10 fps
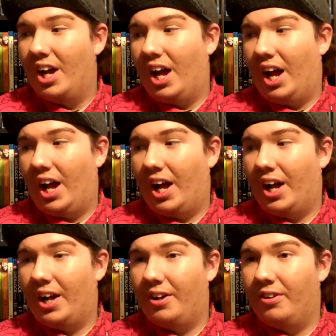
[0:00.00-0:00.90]

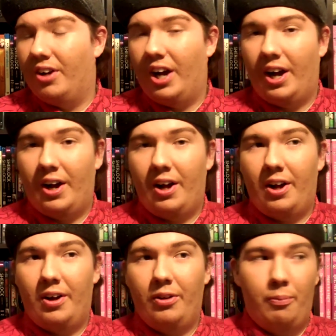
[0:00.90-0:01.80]
And
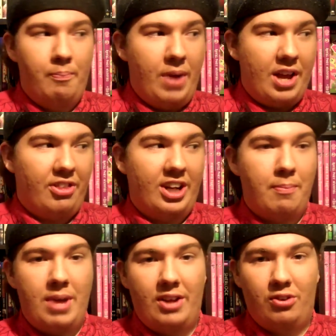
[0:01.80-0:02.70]
the main thing that
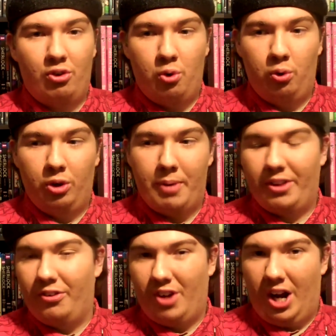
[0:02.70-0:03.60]
makes this cool
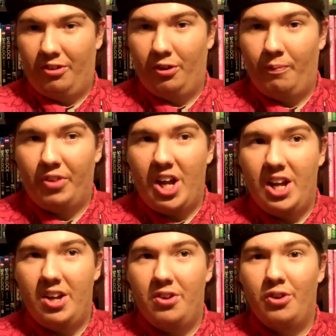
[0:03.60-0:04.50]
about this concert
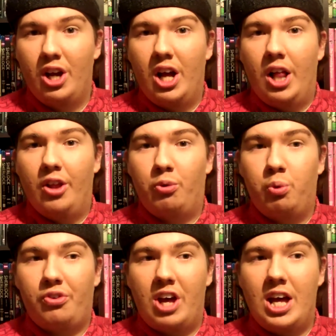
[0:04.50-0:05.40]
is this
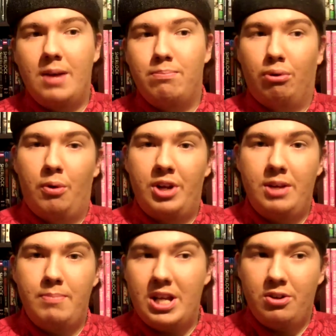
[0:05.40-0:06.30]
was a
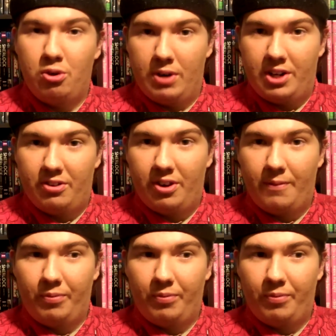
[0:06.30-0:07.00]
Brony meet and greet,